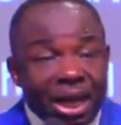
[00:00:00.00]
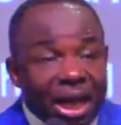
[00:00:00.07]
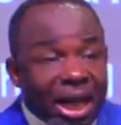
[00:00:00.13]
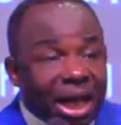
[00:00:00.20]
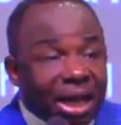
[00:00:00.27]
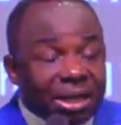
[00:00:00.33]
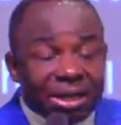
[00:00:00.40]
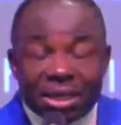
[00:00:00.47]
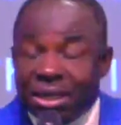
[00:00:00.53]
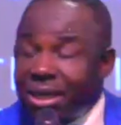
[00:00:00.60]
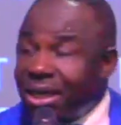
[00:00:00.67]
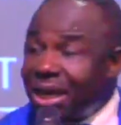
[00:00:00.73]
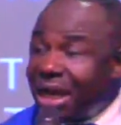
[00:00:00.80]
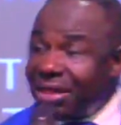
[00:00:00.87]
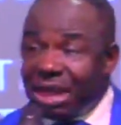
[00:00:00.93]
And
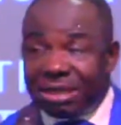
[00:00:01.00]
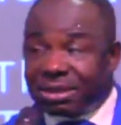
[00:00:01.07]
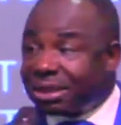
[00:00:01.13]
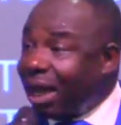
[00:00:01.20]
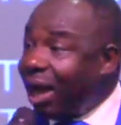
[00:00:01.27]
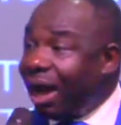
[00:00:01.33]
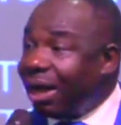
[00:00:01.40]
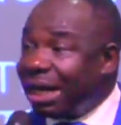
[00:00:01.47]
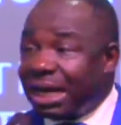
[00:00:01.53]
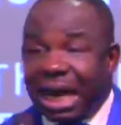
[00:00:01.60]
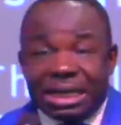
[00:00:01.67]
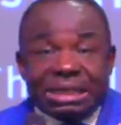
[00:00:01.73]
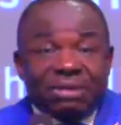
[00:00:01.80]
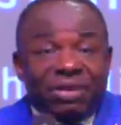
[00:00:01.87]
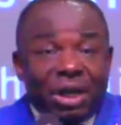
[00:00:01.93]
that's God. And
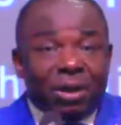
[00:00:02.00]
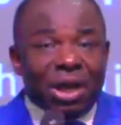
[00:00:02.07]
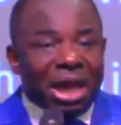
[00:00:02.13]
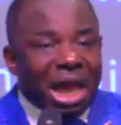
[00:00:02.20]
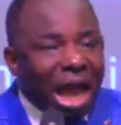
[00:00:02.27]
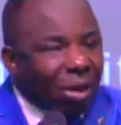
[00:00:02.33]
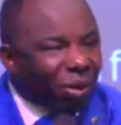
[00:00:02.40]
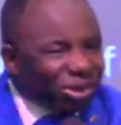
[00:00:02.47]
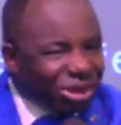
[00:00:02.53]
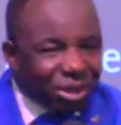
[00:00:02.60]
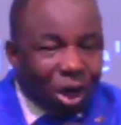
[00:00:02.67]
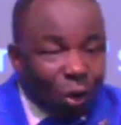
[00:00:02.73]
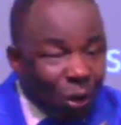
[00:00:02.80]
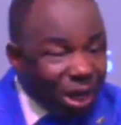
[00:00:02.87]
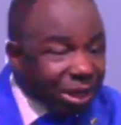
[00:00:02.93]

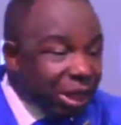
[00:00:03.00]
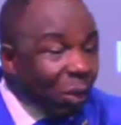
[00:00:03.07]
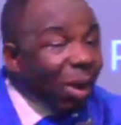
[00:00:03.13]
they